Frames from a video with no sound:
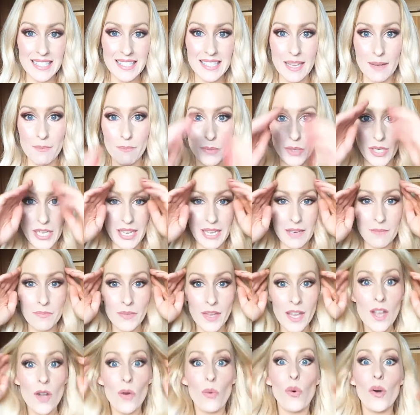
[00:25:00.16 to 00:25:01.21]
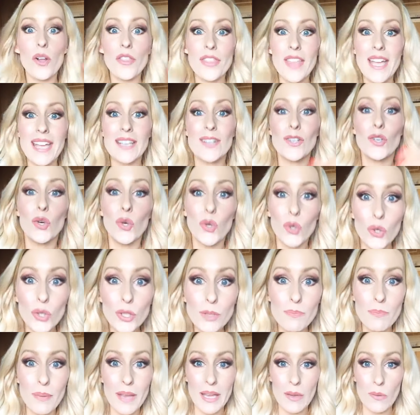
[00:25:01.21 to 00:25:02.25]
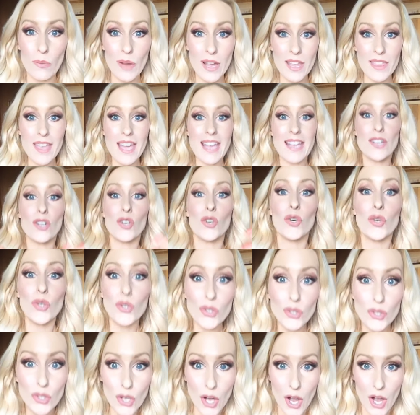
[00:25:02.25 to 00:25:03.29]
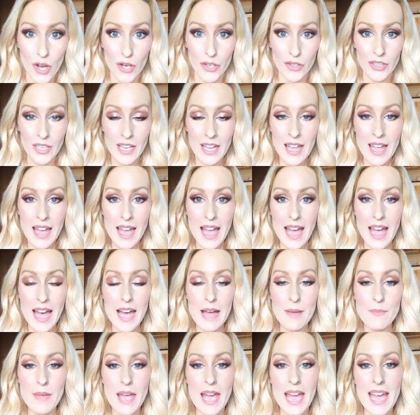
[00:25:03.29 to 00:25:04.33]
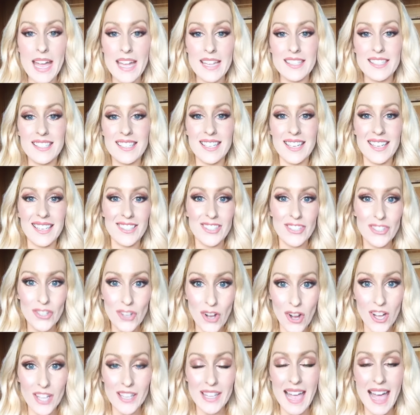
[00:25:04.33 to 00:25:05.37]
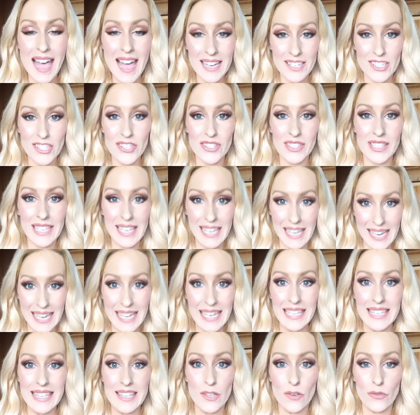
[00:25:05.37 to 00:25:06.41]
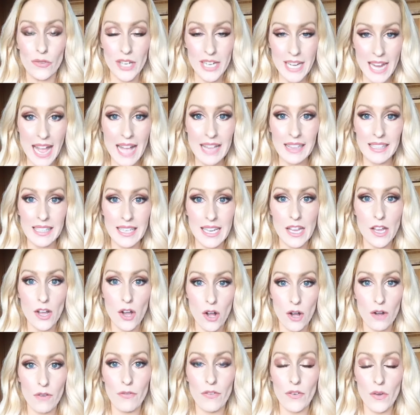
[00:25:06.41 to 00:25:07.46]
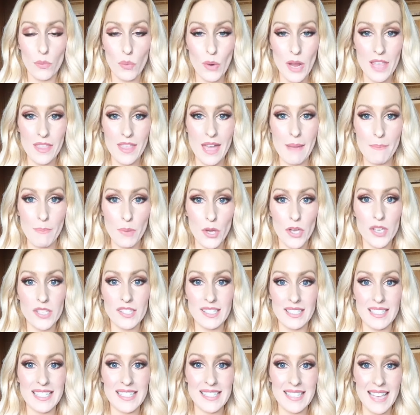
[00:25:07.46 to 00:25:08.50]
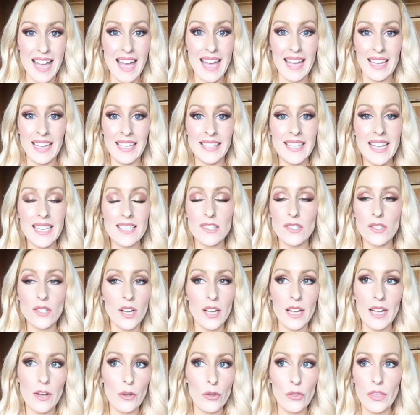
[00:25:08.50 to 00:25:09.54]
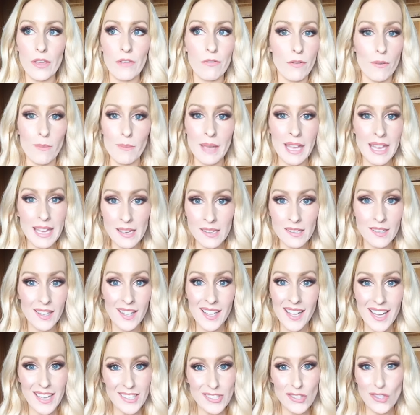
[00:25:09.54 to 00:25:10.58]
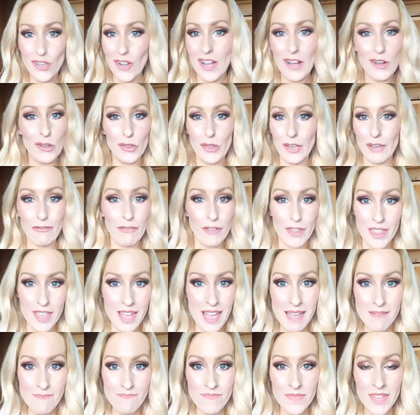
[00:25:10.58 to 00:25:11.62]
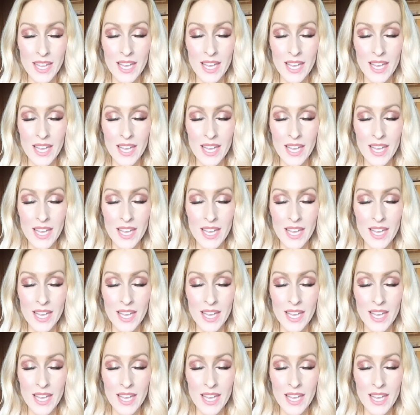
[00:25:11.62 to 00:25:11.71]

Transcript: somebody, what they could be, where they could go, um, and not actually in the reality of where that person is at. And that's not healthy for me. It's not healthy for them.